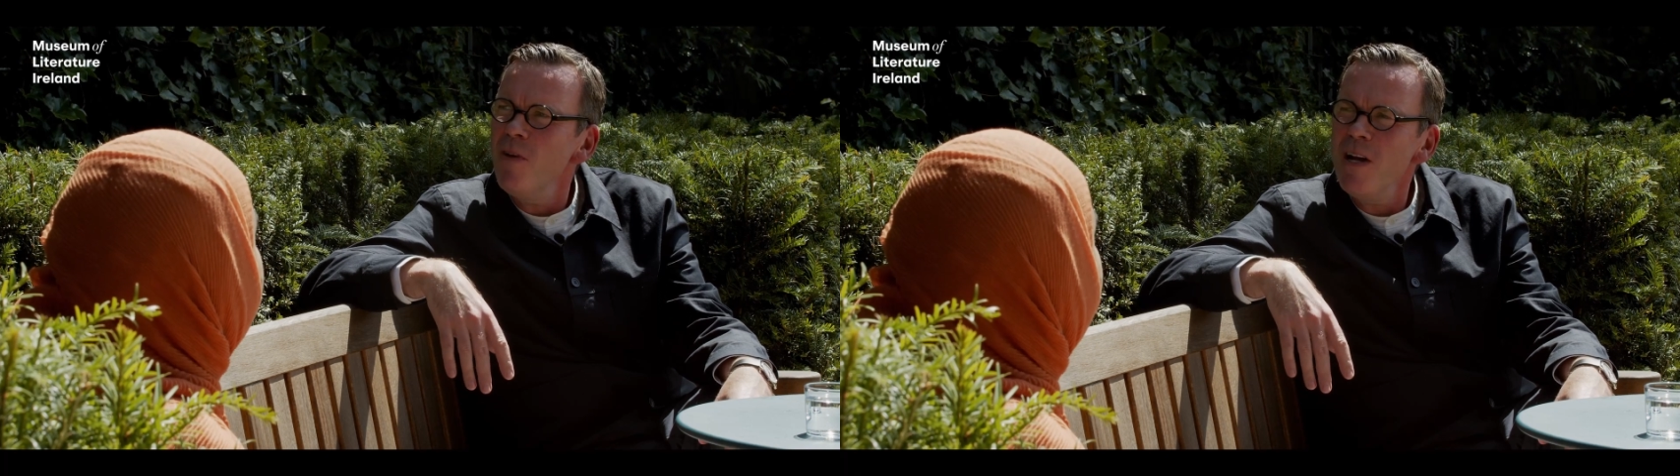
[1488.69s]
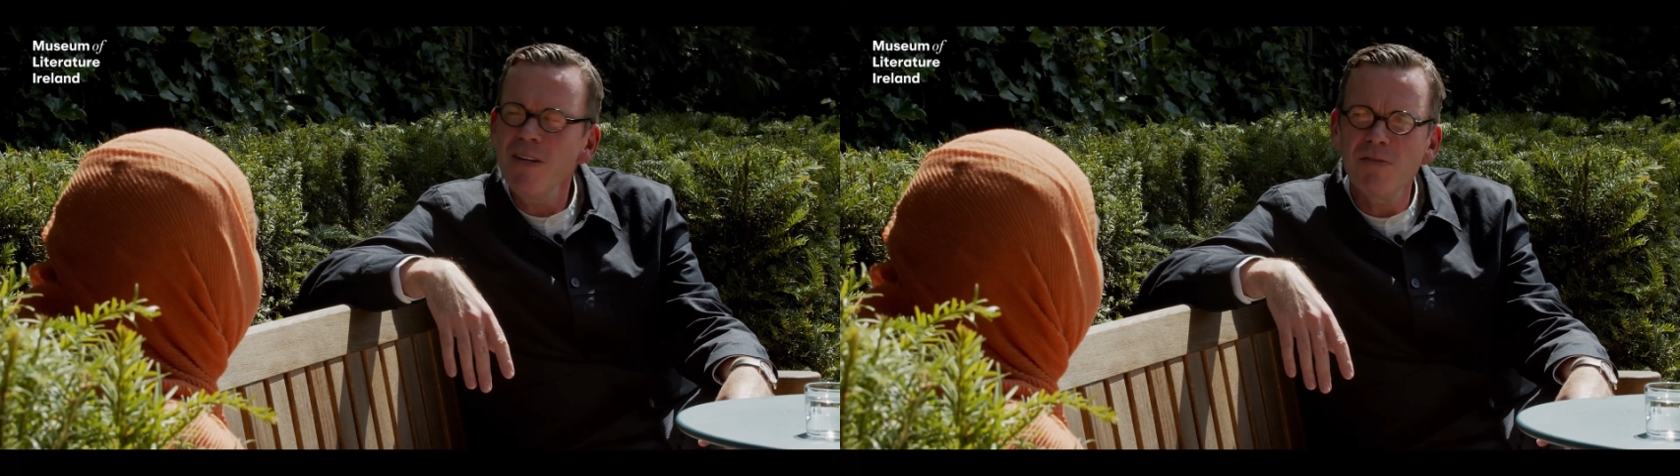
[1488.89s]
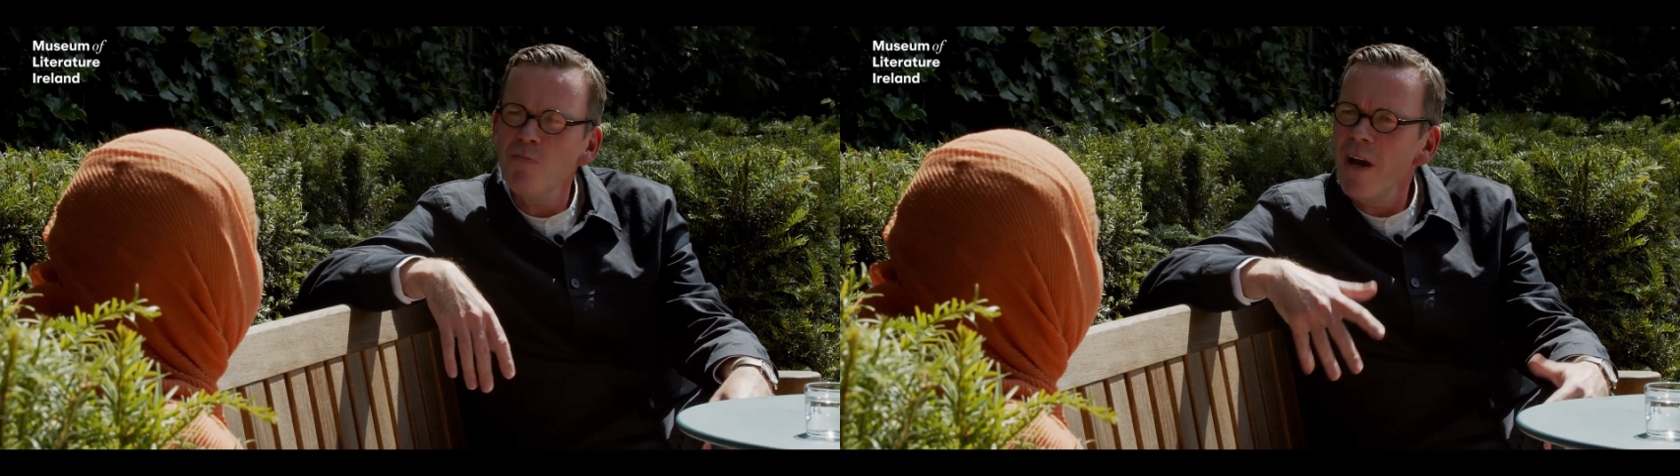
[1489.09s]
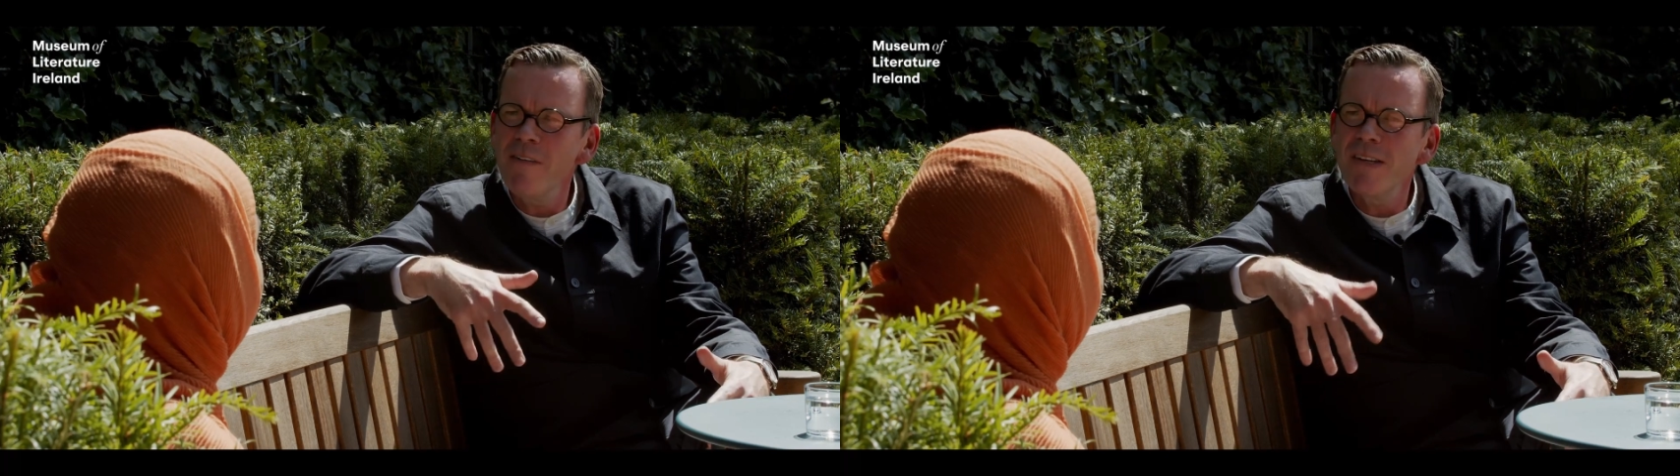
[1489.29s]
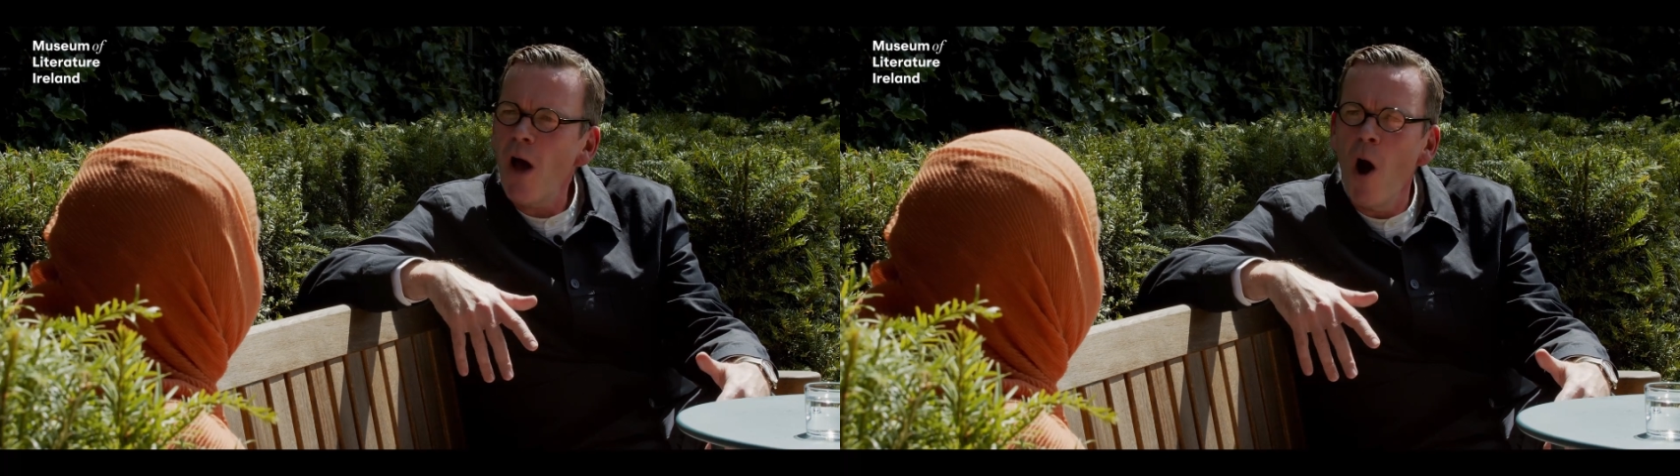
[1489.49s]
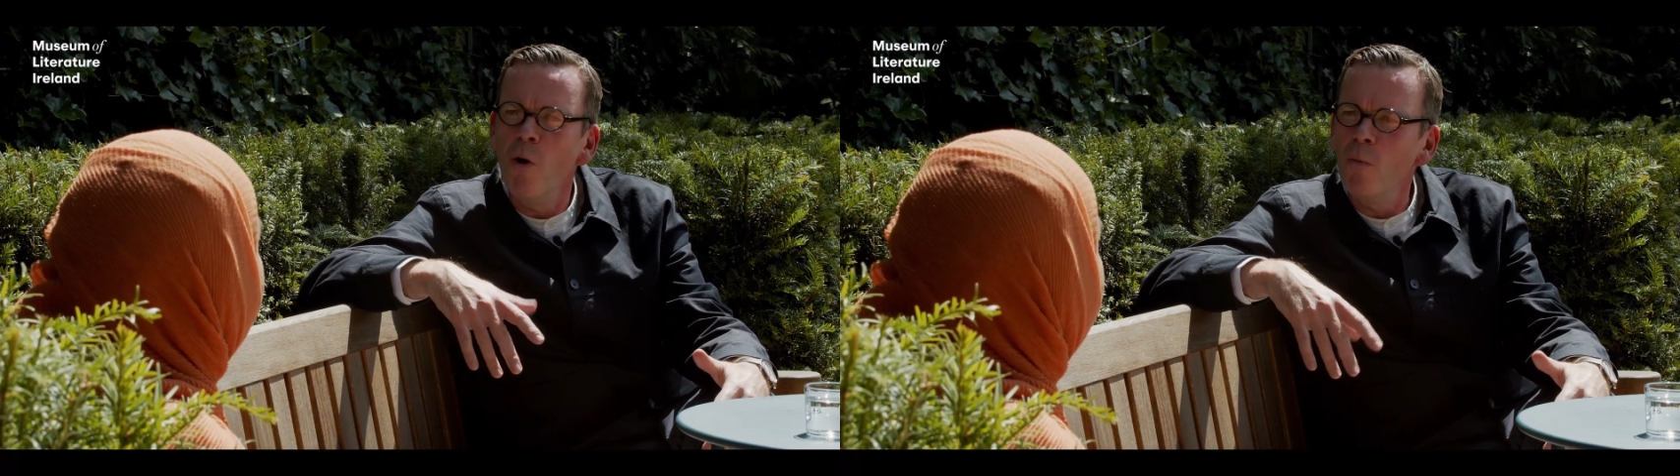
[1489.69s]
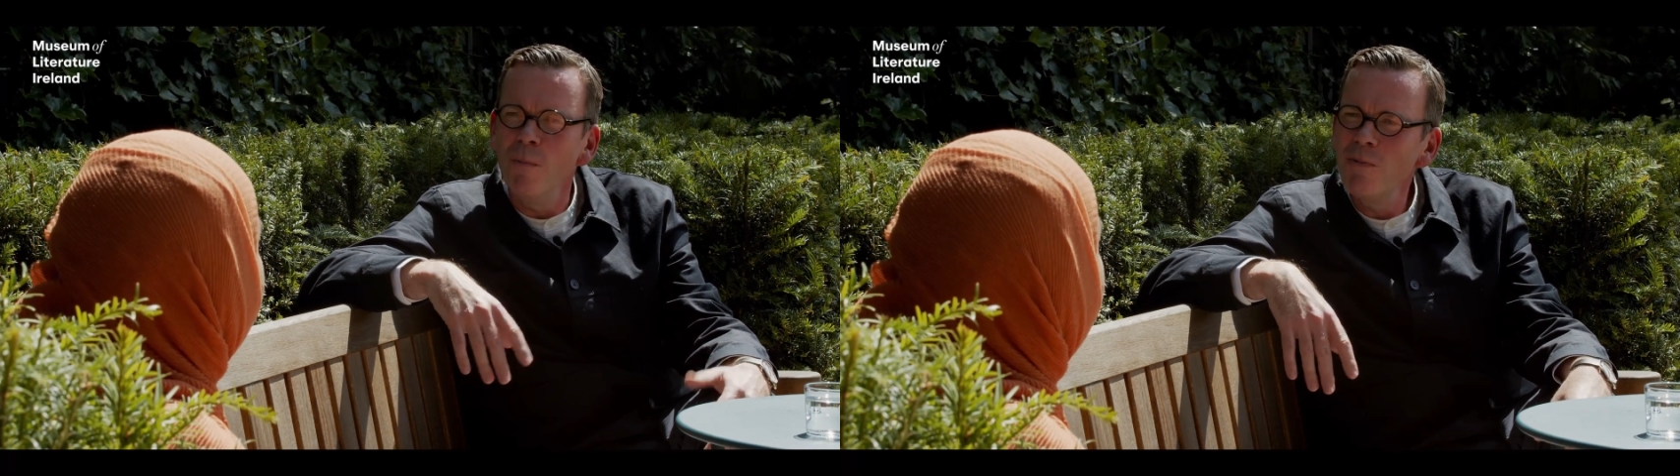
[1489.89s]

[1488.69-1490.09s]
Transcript: where is home?